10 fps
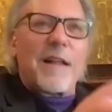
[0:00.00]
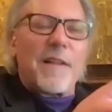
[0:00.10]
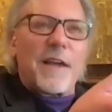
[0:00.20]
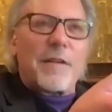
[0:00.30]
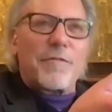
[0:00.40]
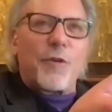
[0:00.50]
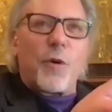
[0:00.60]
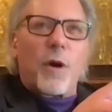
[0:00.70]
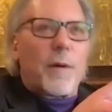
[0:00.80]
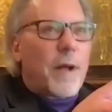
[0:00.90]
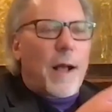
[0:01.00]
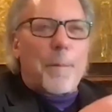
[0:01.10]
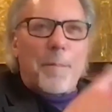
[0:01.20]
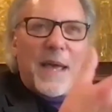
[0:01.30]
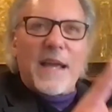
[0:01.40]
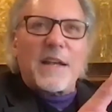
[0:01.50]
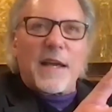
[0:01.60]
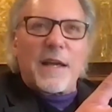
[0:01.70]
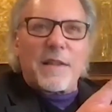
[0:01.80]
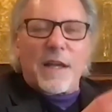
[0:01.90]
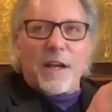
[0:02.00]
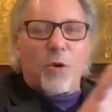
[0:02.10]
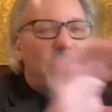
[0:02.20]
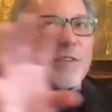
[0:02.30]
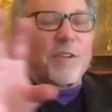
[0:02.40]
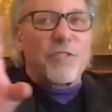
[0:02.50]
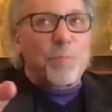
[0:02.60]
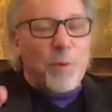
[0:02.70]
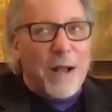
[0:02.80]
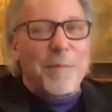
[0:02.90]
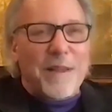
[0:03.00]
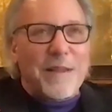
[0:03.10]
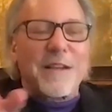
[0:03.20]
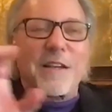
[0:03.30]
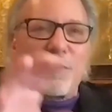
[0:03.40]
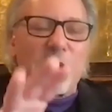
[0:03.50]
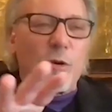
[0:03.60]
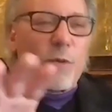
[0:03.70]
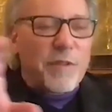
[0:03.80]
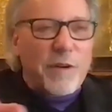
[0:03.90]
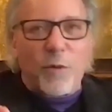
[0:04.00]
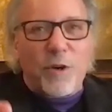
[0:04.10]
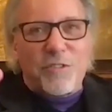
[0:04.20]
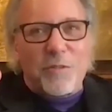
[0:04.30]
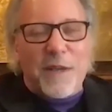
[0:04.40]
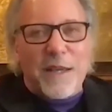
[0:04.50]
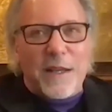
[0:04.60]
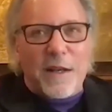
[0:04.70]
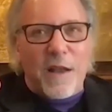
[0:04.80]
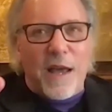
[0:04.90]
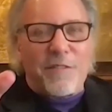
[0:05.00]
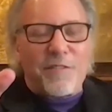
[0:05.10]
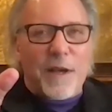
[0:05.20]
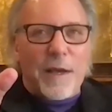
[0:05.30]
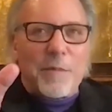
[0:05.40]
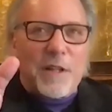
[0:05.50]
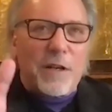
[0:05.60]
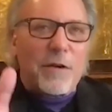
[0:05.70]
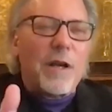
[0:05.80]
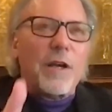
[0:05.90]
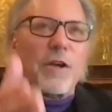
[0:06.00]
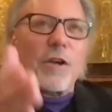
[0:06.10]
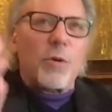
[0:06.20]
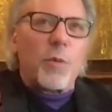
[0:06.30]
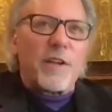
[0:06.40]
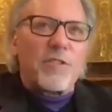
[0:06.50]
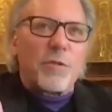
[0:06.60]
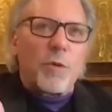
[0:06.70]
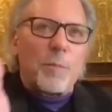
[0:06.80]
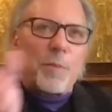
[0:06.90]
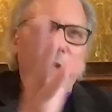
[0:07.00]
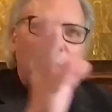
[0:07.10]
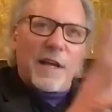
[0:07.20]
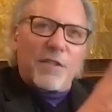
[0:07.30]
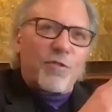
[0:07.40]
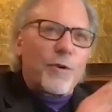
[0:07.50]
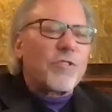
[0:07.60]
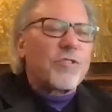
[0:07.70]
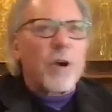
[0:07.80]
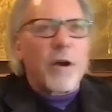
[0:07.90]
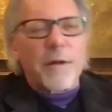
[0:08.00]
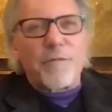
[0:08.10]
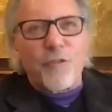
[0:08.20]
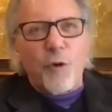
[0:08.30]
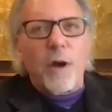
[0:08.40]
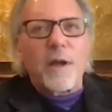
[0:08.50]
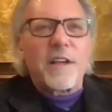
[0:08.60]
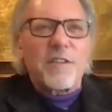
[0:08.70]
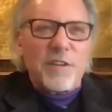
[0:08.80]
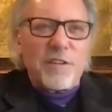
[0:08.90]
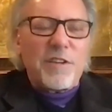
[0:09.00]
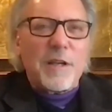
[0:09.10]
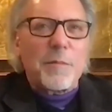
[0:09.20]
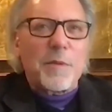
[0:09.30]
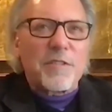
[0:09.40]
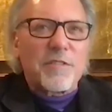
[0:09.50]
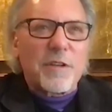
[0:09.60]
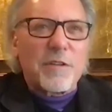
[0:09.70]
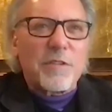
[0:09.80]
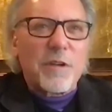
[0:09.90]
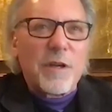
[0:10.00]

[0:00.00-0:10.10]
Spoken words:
it for a payday that is the equivalent of what you'd make in a lifetime, and then you rinse and repeat. That's for a startup. For an existing business,